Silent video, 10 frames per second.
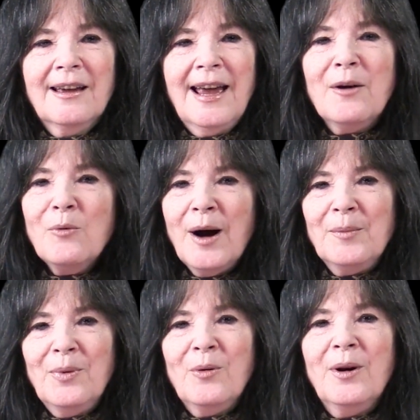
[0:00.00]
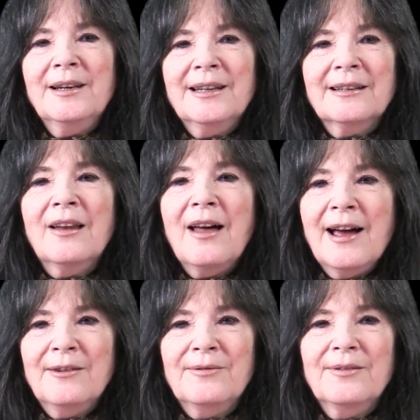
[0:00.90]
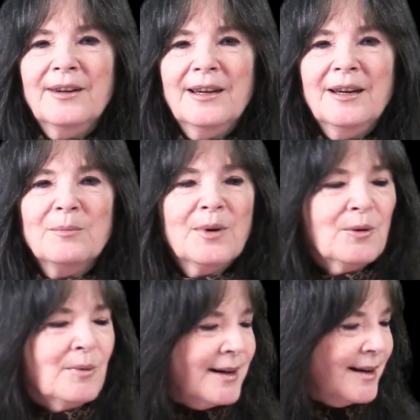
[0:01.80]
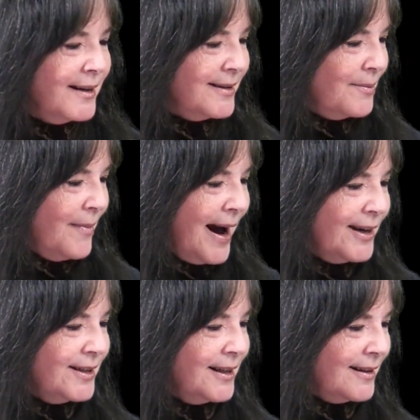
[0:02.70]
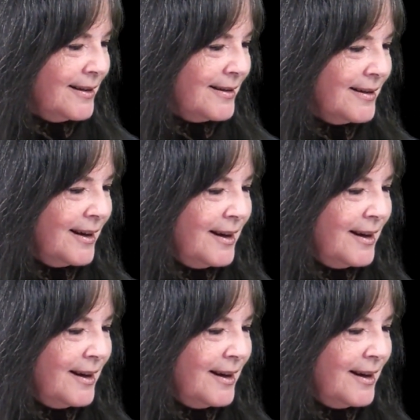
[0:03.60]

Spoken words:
at what point in life Merwin is imagining this,